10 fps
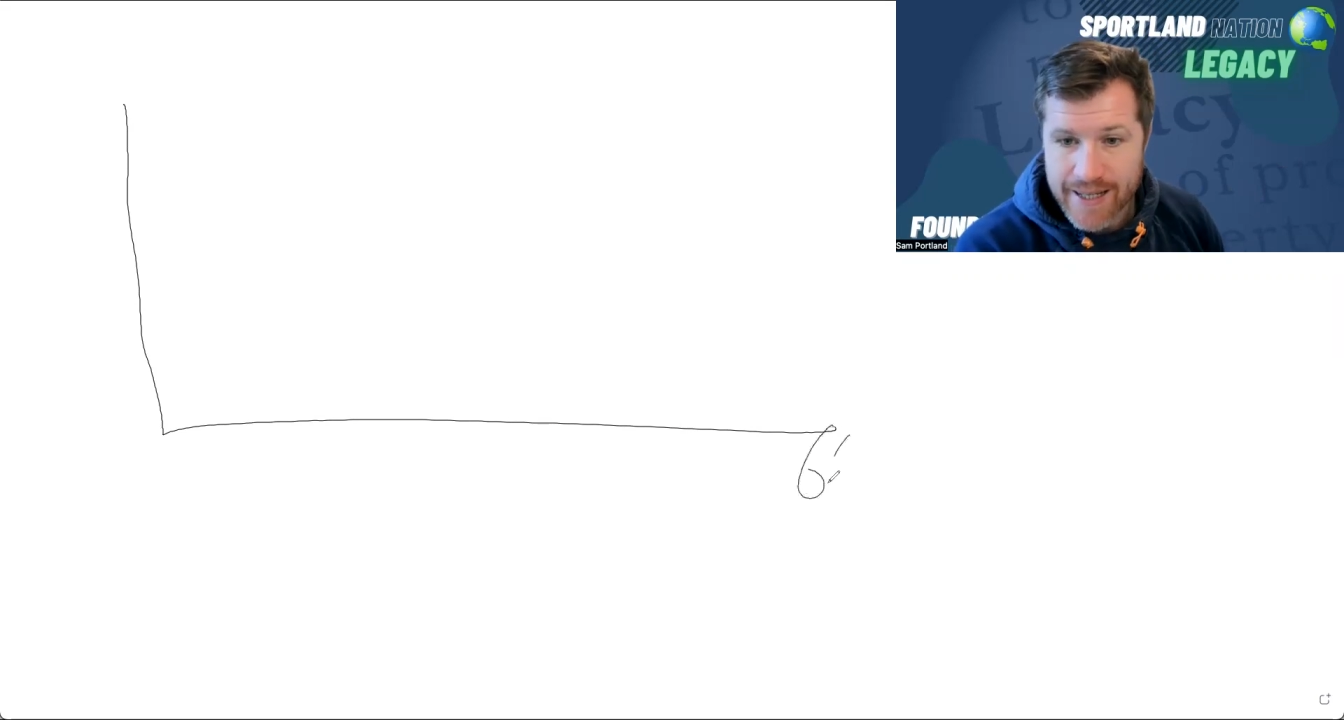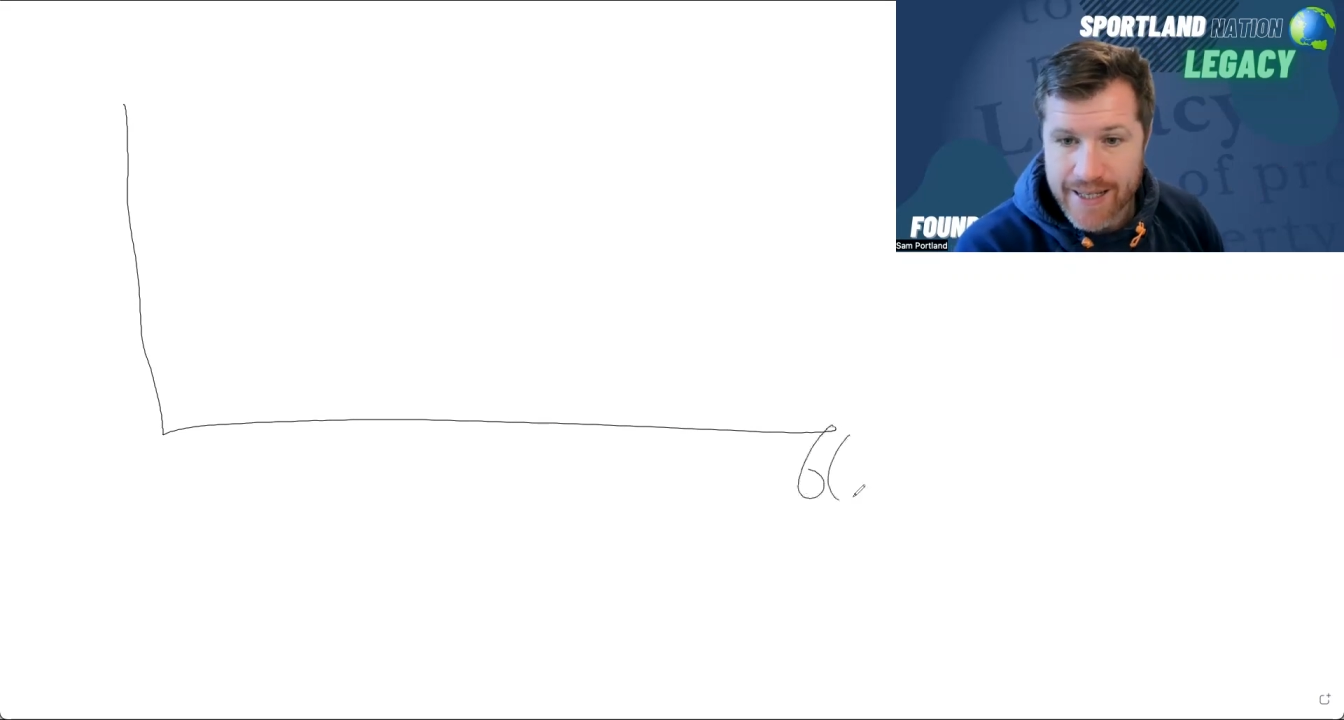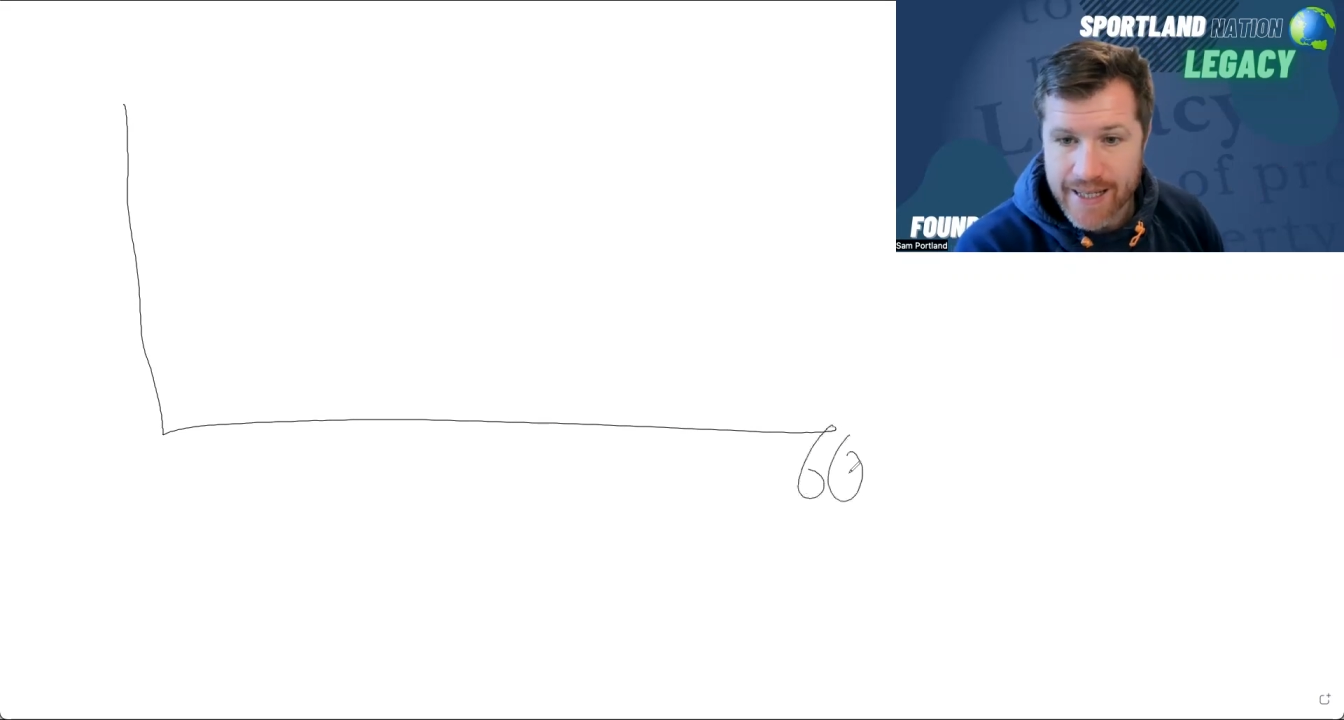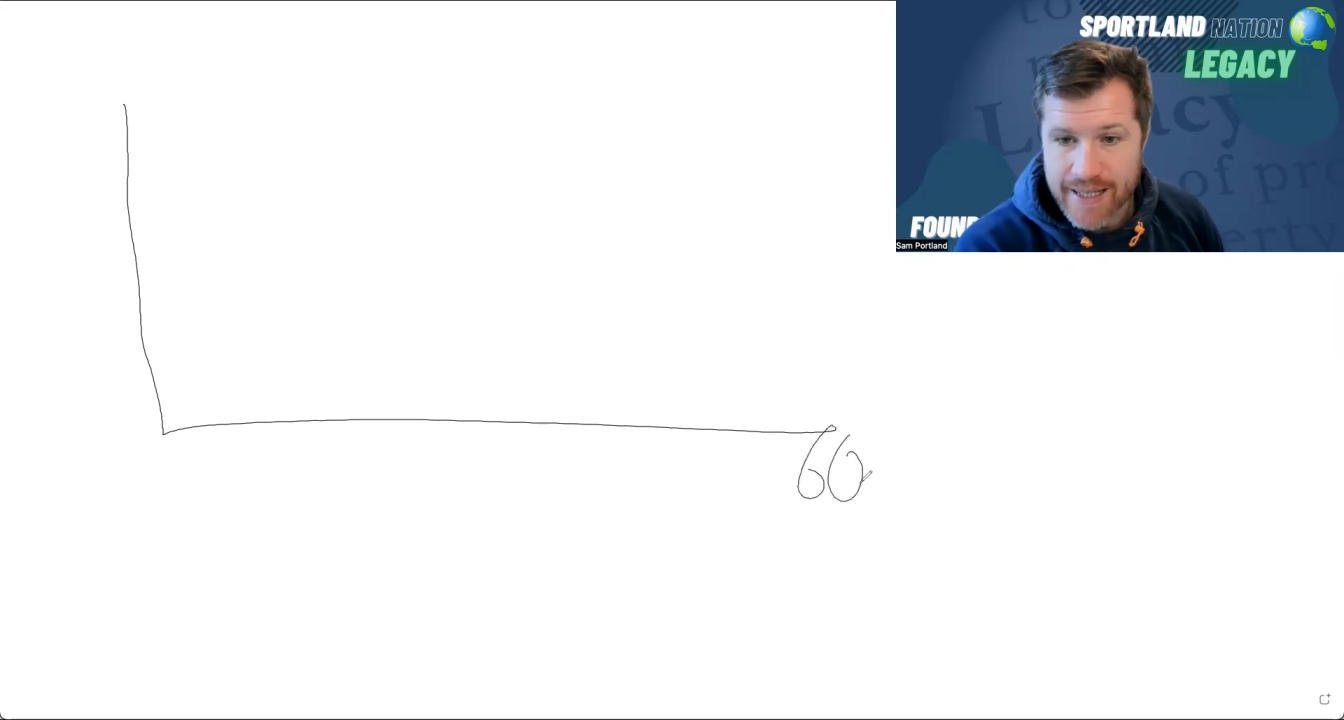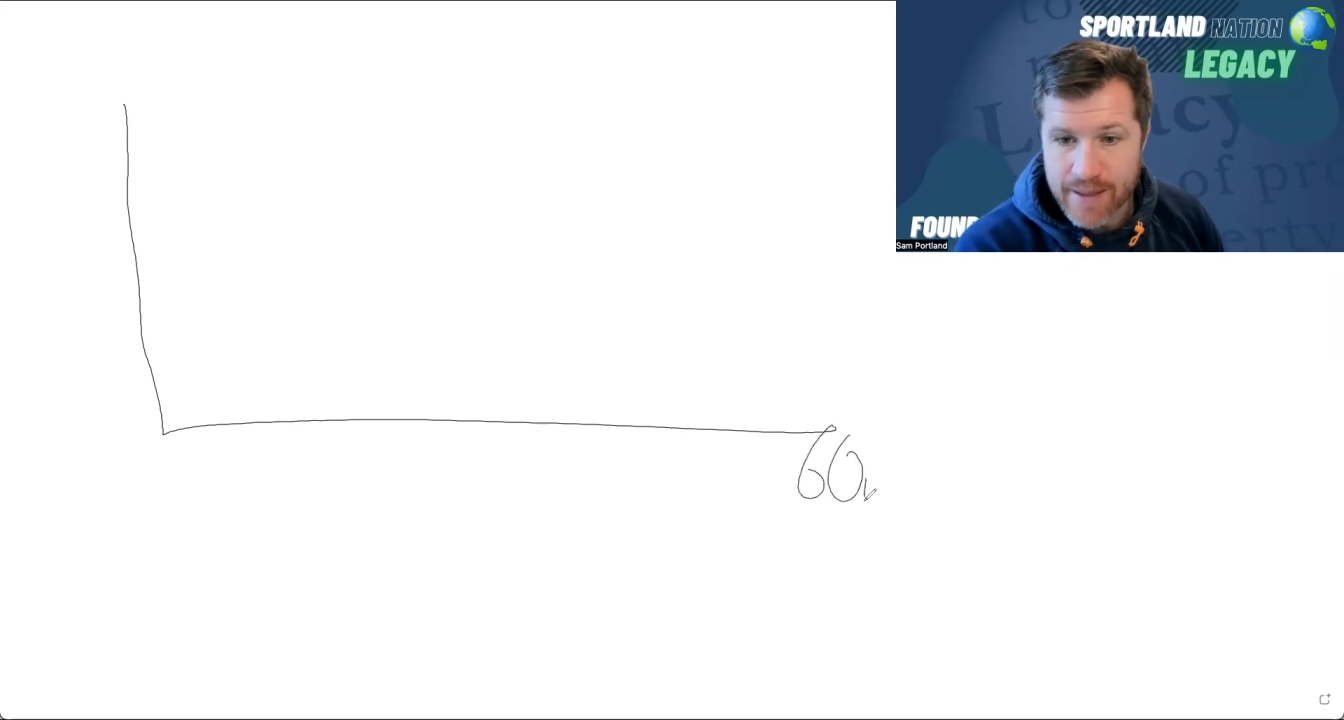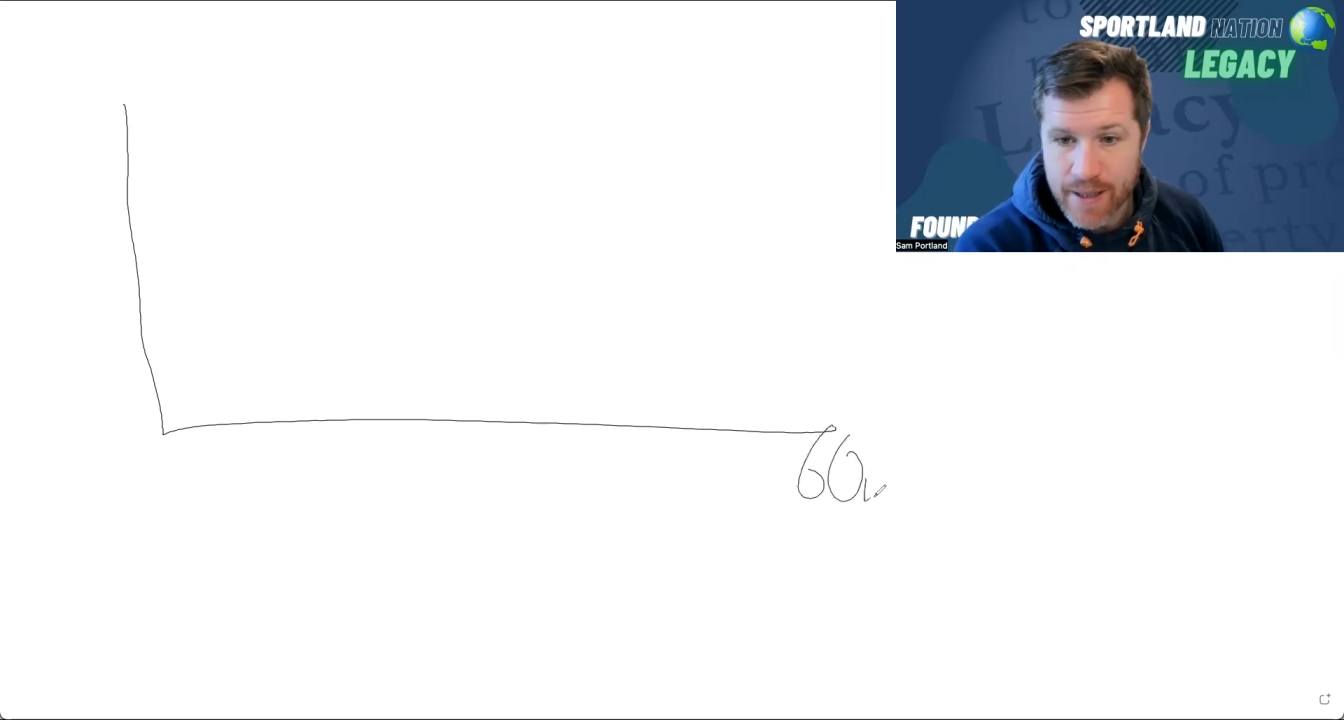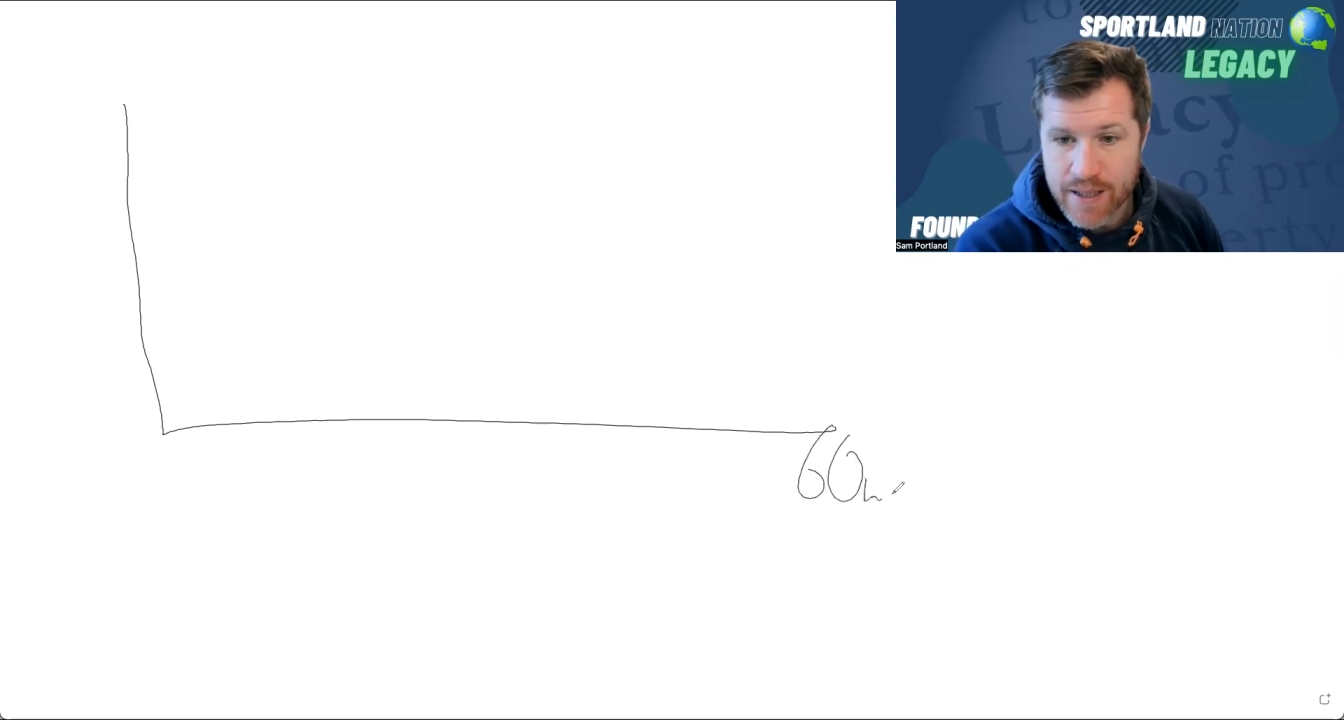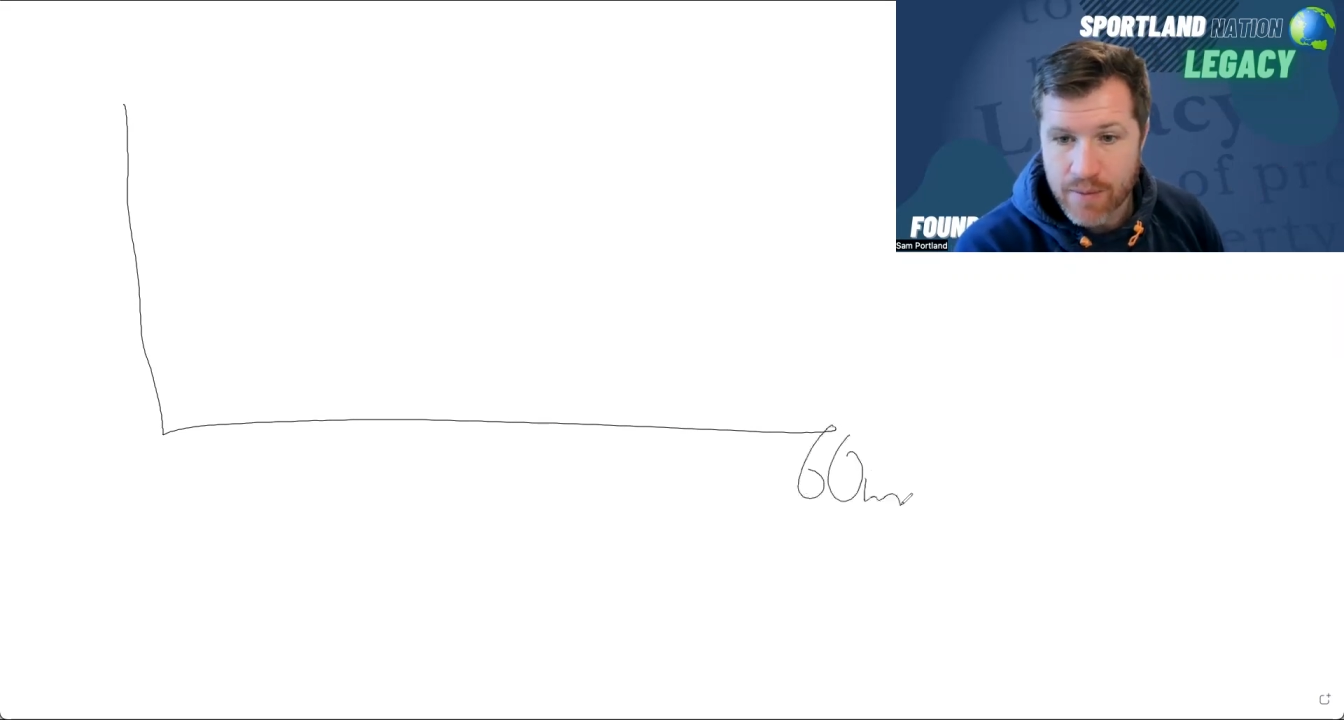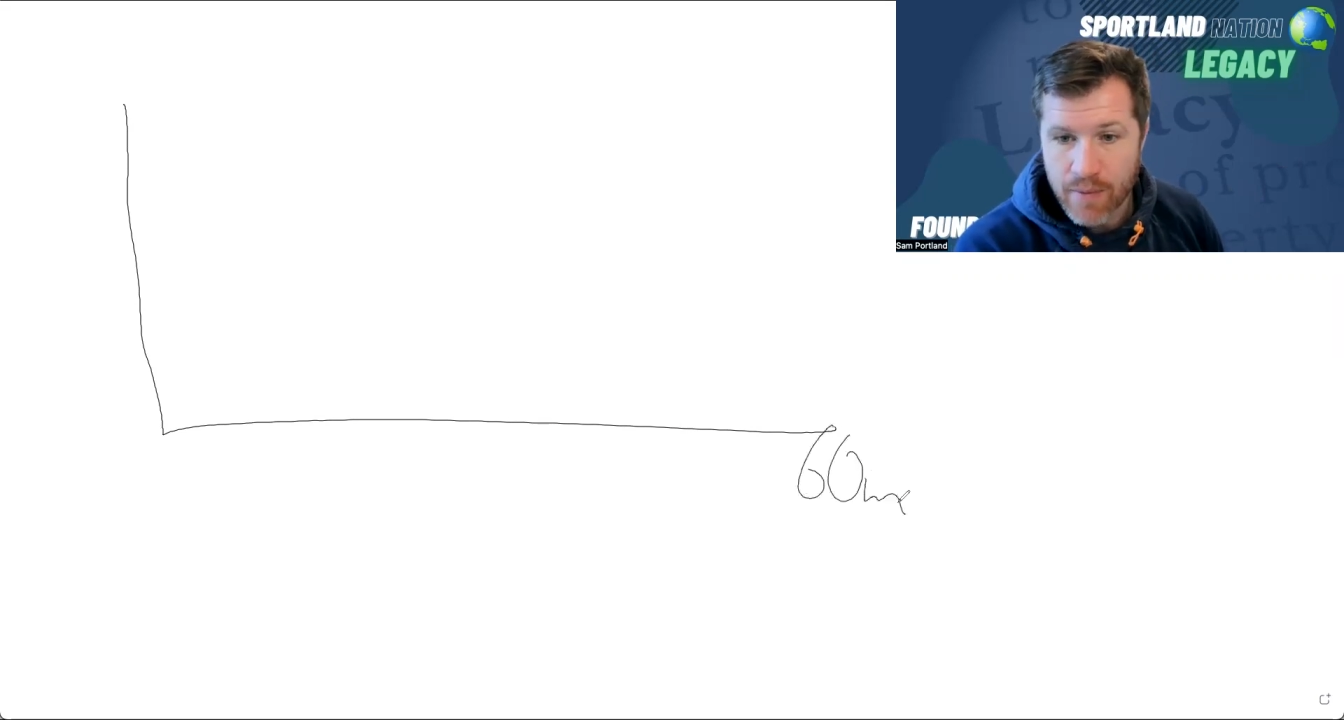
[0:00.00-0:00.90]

60-meter